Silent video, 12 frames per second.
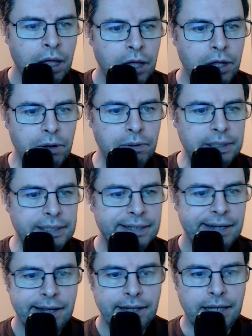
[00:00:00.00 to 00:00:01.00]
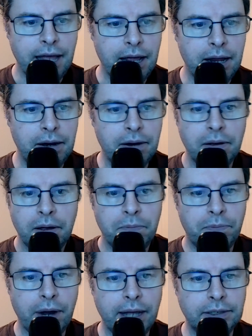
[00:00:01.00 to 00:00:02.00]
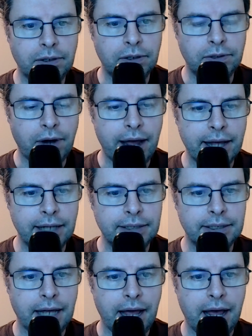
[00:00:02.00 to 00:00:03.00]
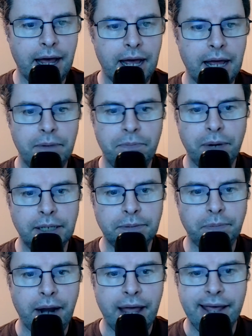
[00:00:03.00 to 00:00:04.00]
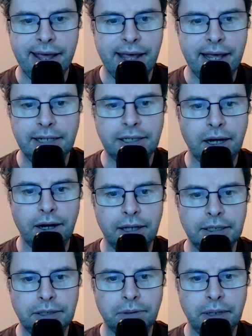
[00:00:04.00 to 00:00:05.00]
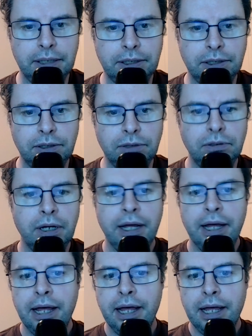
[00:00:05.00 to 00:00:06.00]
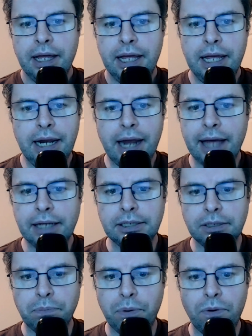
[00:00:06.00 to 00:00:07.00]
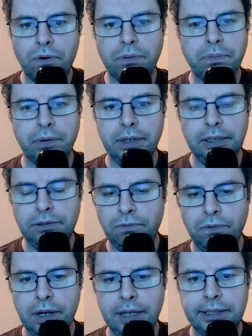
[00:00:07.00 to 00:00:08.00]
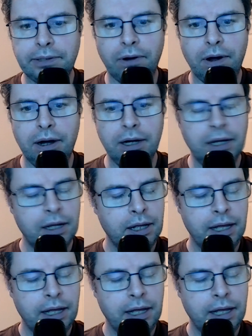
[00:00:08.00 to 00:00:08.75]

Hewitt then breaks to the Dragons and brings play into the Lions 22. He lacks support, but he's really strong